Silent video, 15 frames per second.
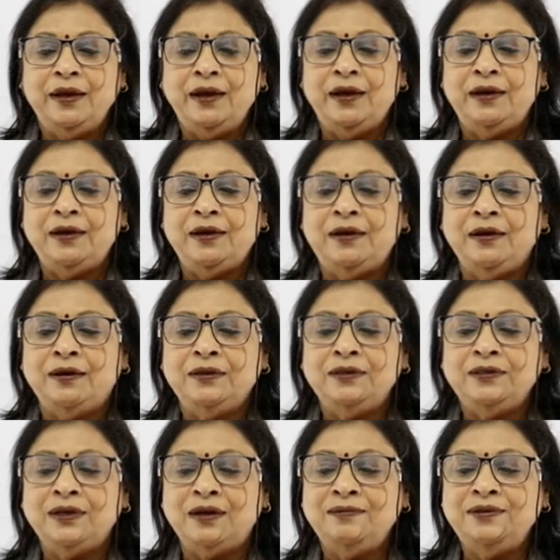It uh,
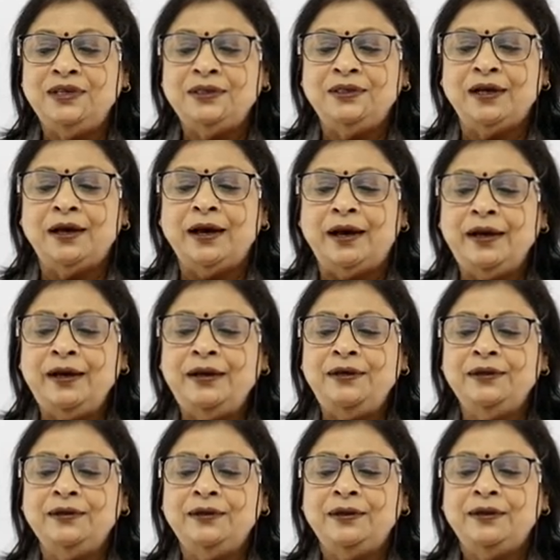serves as a
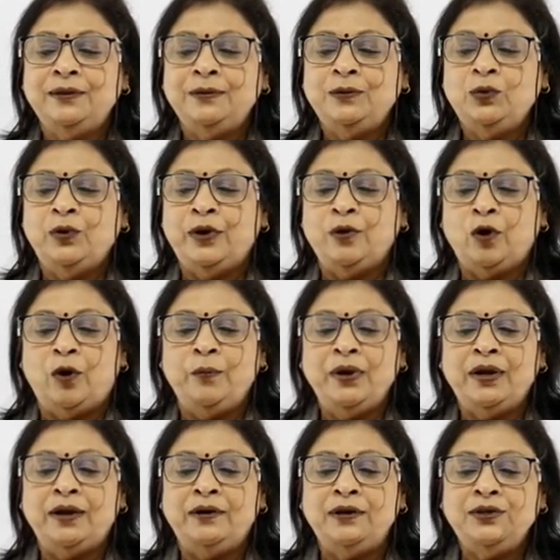guide to
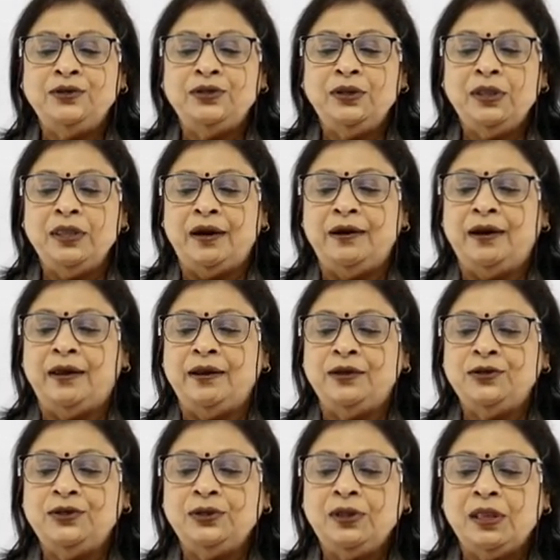economic conditions and
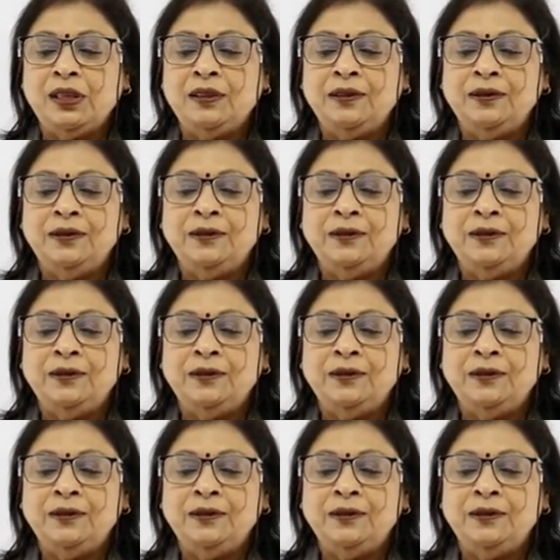directions.